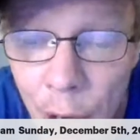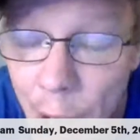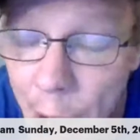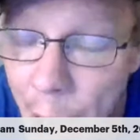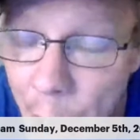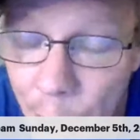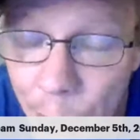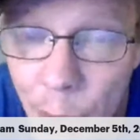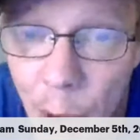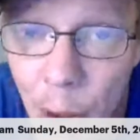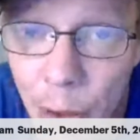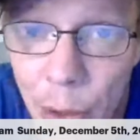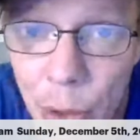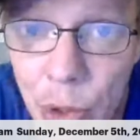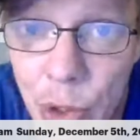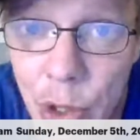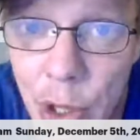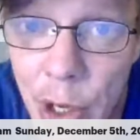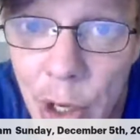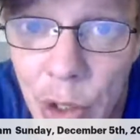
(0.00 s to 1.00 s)
ahead of all
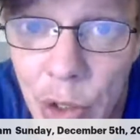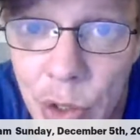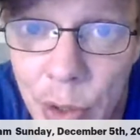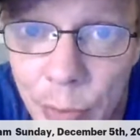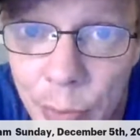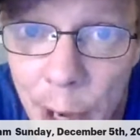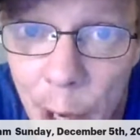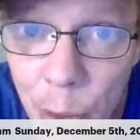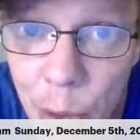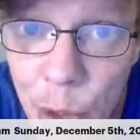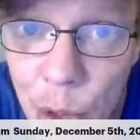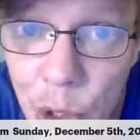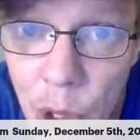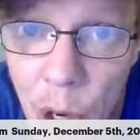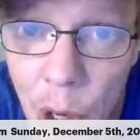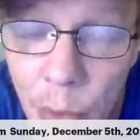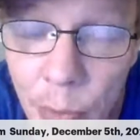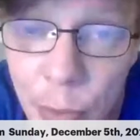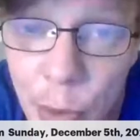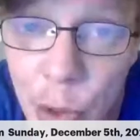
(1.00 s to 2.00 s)
those things, the founders
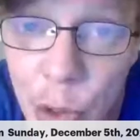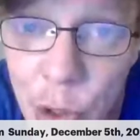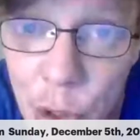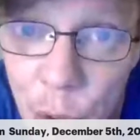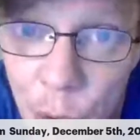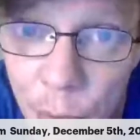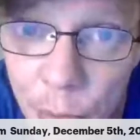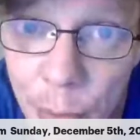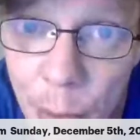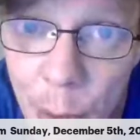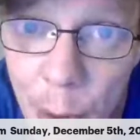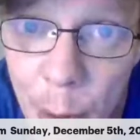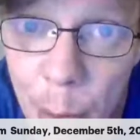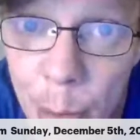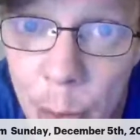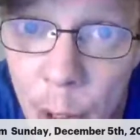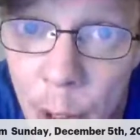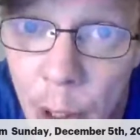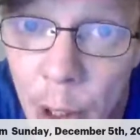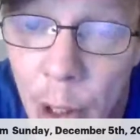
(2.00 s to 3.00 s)
called for
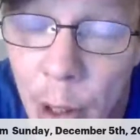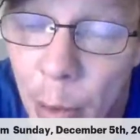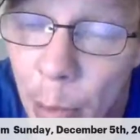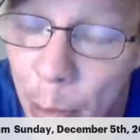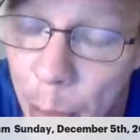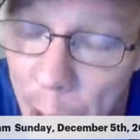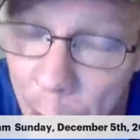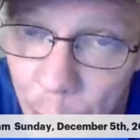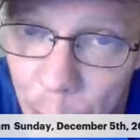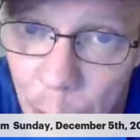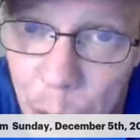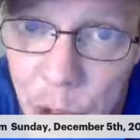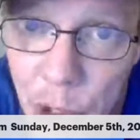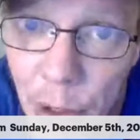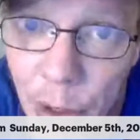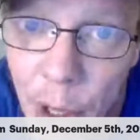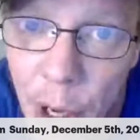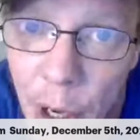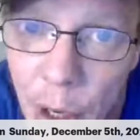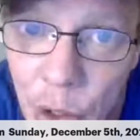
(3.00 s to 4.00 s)
uniform bankruptcy
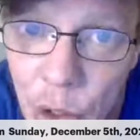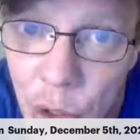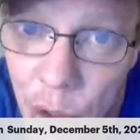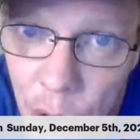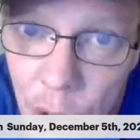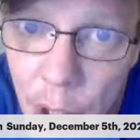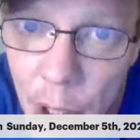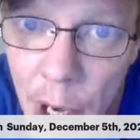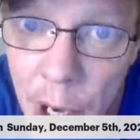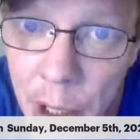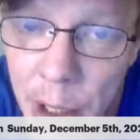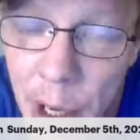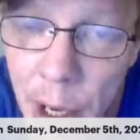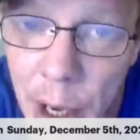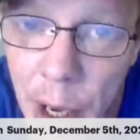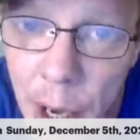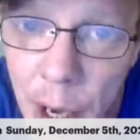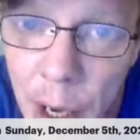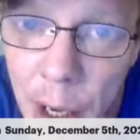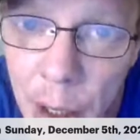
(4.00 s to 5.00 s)
laws,
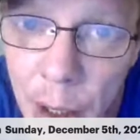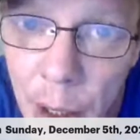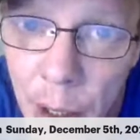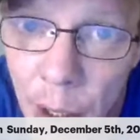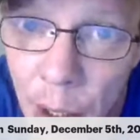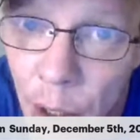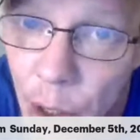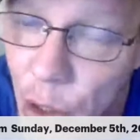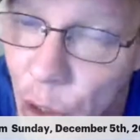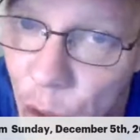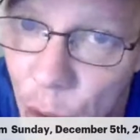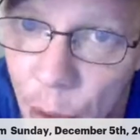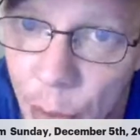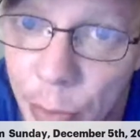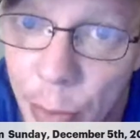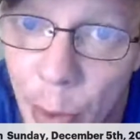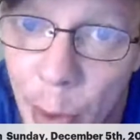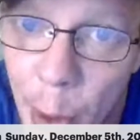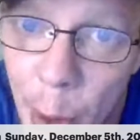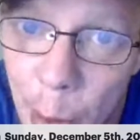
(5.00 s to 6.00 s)
aka
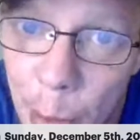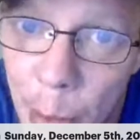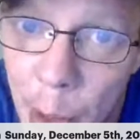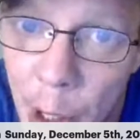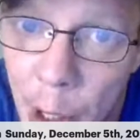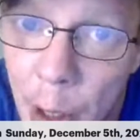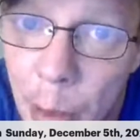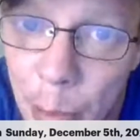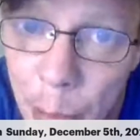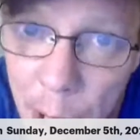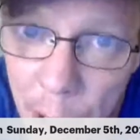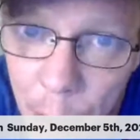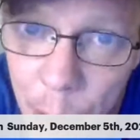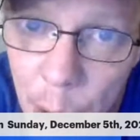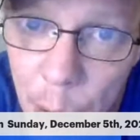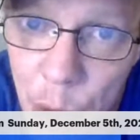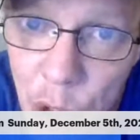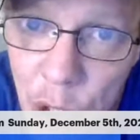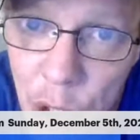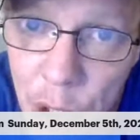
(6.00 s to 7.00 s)
uniform
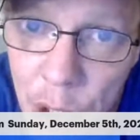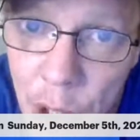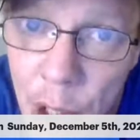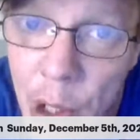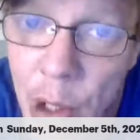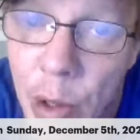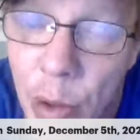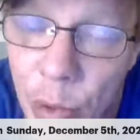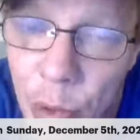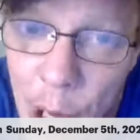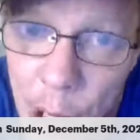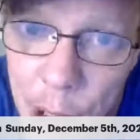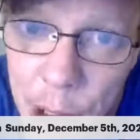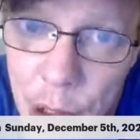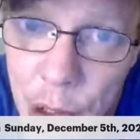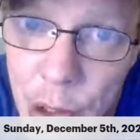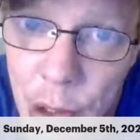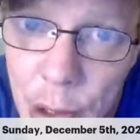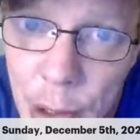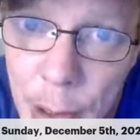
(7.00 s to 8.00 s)
bankruptcy
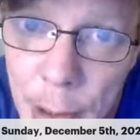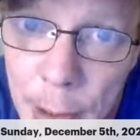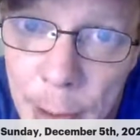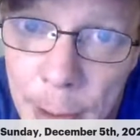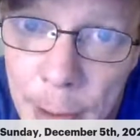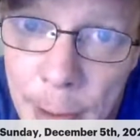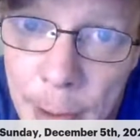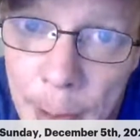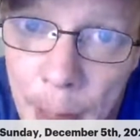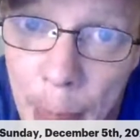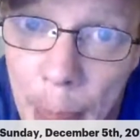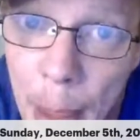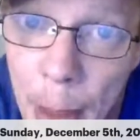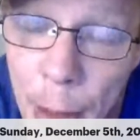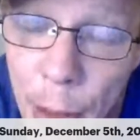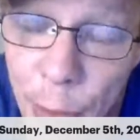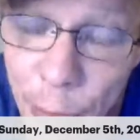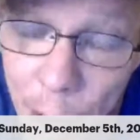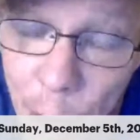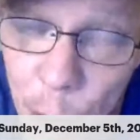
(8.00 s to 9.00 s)
rights. The
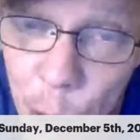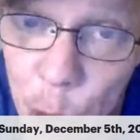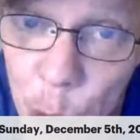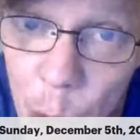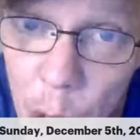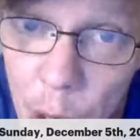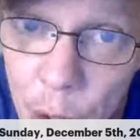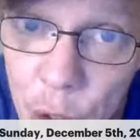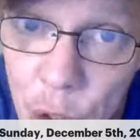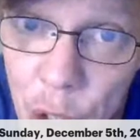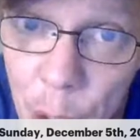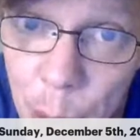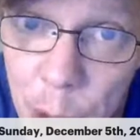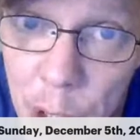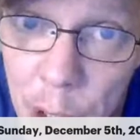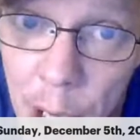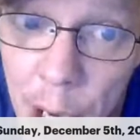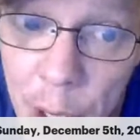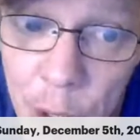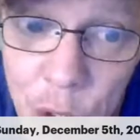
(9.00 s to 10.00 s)
founders were onto something,
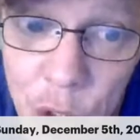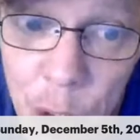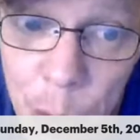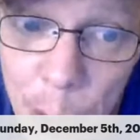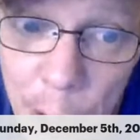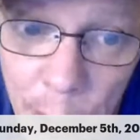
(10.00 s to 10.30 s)
guys. You